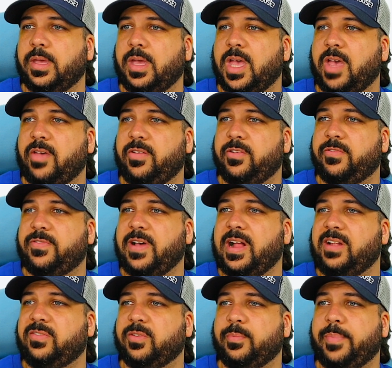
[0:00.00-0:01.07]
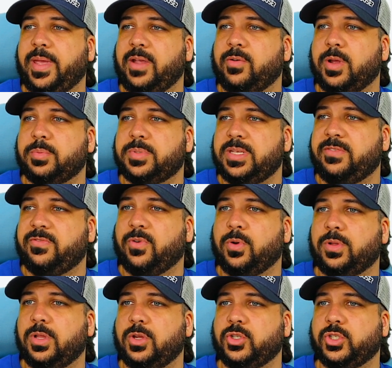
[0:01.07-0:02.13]
Have you filed for bankruptcy,
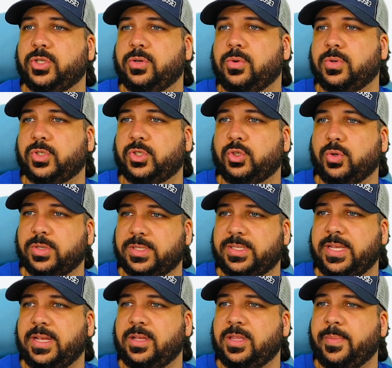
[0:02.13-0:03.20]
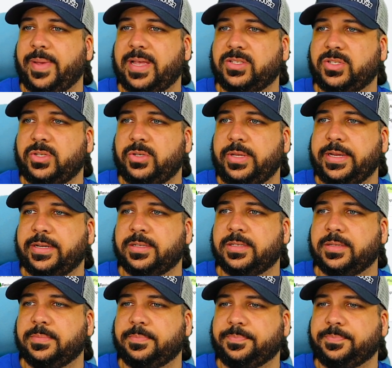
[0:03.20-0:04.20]
foreclosure, or short sale in the past 2 years?